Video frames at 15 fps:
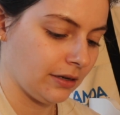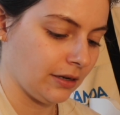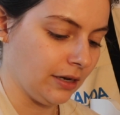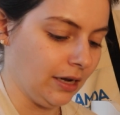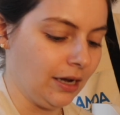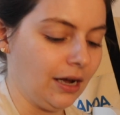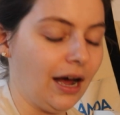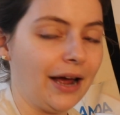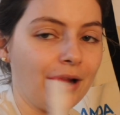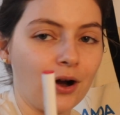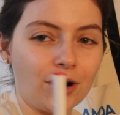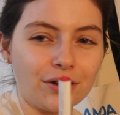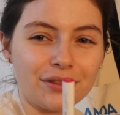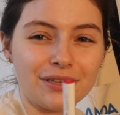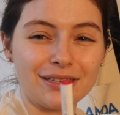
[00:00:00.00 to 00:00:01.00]
I
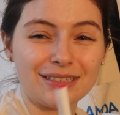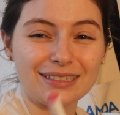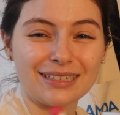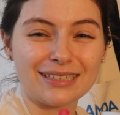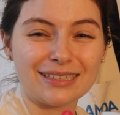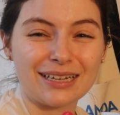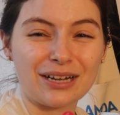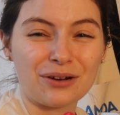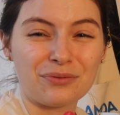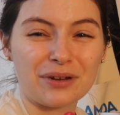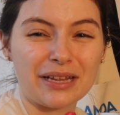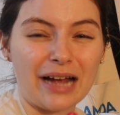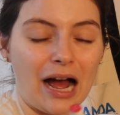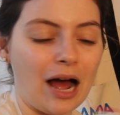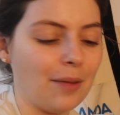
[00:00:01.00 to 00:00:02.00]
Heart This. It's like a
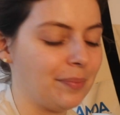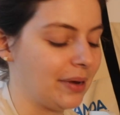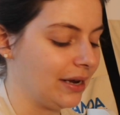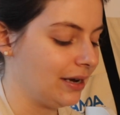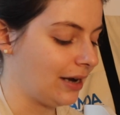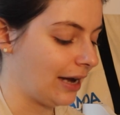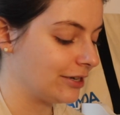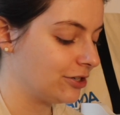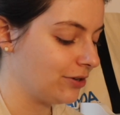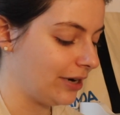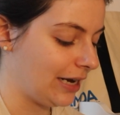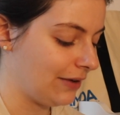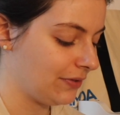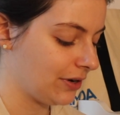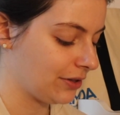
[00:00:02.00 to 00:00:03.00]
really hot pink. I do not
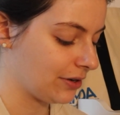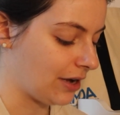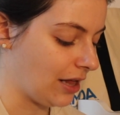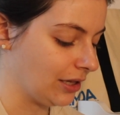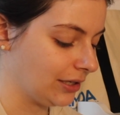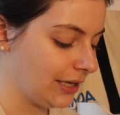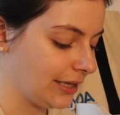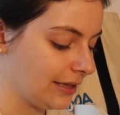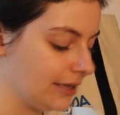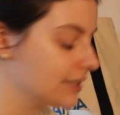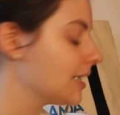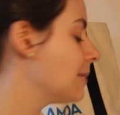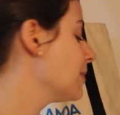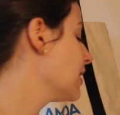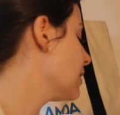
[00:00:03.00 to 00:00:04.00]
have another color like
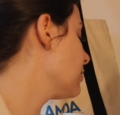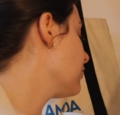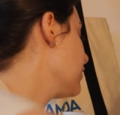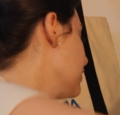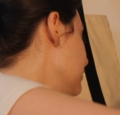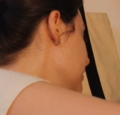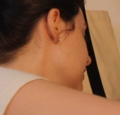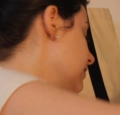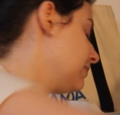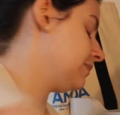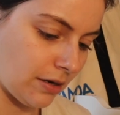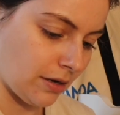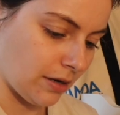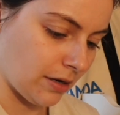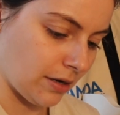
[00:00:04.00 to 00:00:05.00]
this. I'm gonna keep it for that reason.
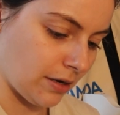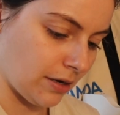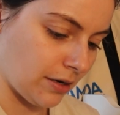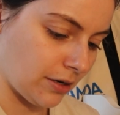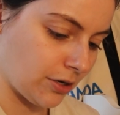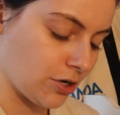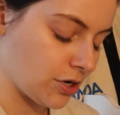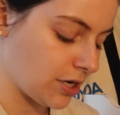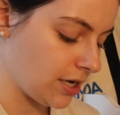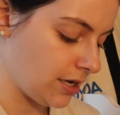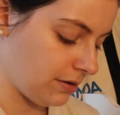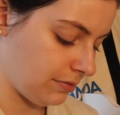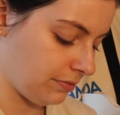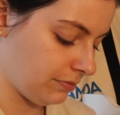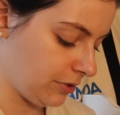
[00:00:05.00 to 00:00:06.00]

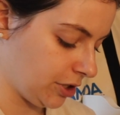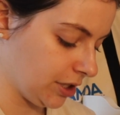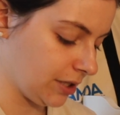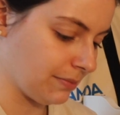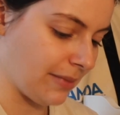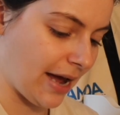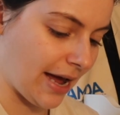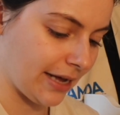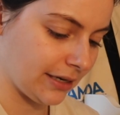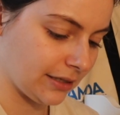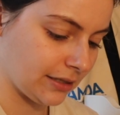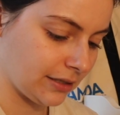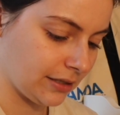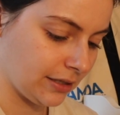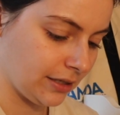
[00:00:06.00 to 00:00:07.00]
Cookie, which is a matte.
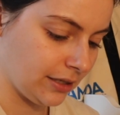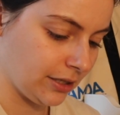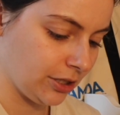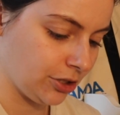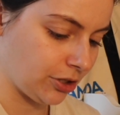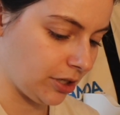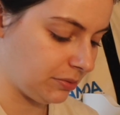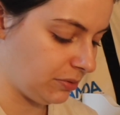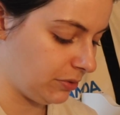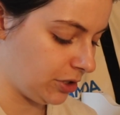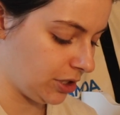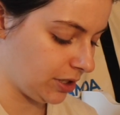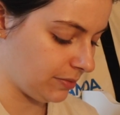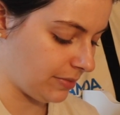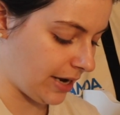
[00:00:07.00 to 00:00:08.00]
Trust Me,
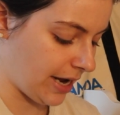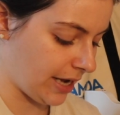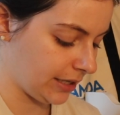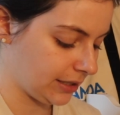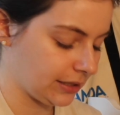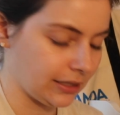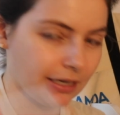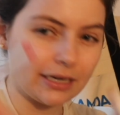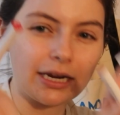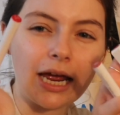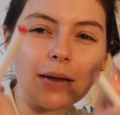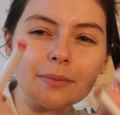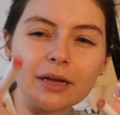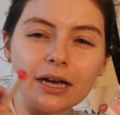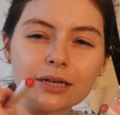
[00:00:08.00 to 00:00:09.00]
which is a matte. And
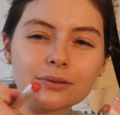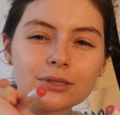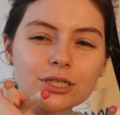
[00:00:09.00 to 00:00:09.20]
Cami X, which